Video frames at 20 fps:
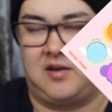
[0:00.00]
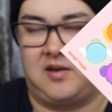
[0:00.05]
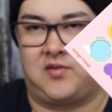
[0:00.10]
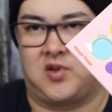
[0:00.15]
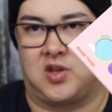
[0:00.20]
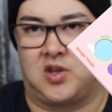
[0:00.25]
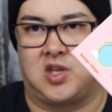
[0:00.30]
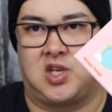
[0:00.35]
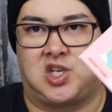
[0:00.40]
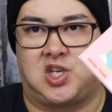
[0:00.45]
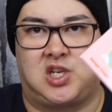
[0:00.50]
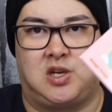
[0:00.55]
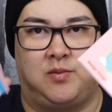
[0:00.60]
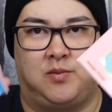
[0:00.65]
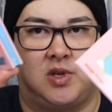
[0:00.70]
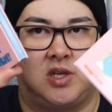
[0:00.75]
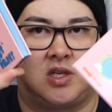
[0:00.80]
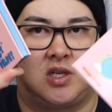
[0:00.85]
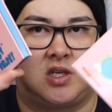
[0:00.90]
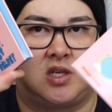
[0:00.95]
got the
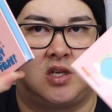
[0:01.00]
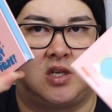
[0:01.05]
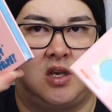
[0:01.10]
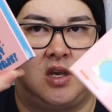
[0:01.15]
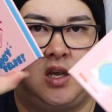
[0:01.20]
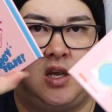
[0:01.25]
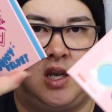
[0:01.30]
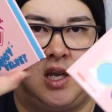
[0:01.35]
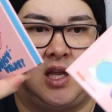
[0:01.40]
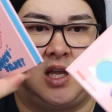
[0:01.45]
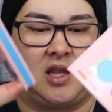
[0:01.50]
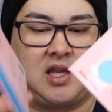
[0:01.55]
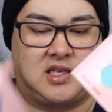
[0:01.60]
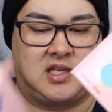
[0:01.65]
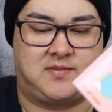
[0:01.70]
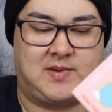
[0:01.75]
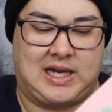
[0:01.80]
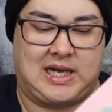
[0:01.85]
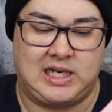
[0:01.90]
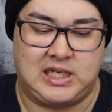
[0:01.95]
shimmers in this
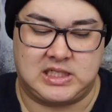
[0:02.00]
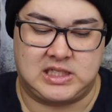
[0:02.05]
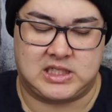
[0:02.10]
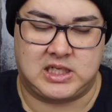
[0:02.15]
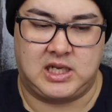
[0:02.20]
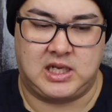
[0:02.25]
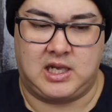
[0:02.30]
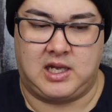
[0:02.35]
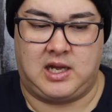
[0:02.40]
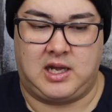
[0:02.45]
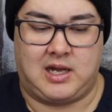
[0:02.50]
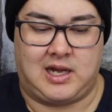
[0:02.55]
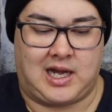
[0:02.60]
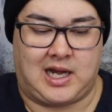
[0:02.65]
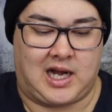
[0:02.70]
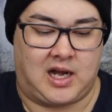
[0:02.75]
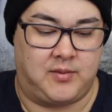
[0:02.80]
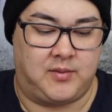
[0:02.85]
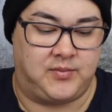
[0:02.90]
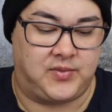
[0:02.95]
palette.
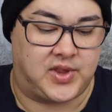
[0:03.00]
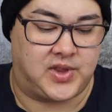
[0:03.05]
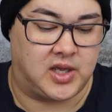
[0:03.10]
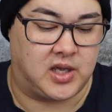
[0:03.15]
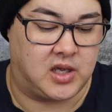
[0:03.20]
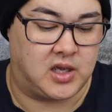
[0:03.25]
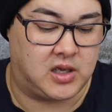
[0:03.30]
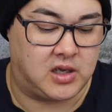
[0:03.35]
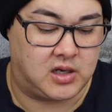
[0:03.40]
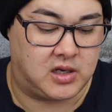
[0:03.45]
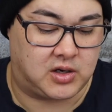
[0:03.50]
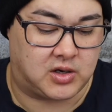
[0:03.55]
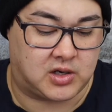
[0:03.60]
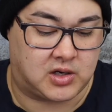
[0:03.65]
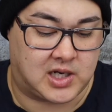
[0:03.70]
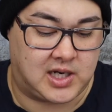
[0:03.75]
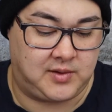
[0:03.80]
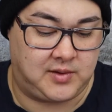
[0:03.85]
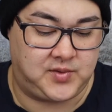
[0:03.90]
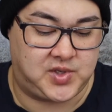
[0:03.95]
Um, the
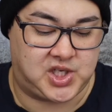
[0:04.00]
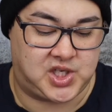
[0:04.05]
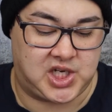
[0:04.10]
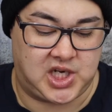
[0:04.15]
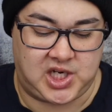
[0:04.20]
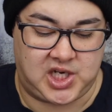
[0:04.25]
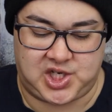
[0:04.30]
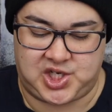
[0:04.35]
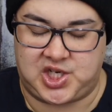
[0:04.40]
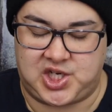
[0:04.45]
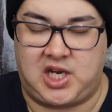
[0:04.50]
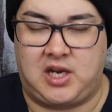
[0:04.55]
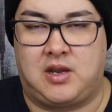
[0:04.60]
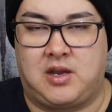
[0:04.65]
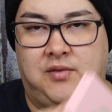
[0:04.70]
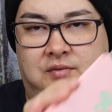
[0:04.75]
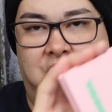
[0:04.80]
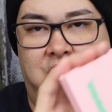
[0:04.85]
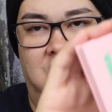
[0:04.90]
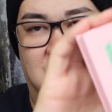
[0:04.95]
Kimchi Chic
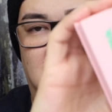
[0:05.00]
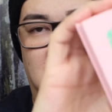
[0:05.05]
Virgin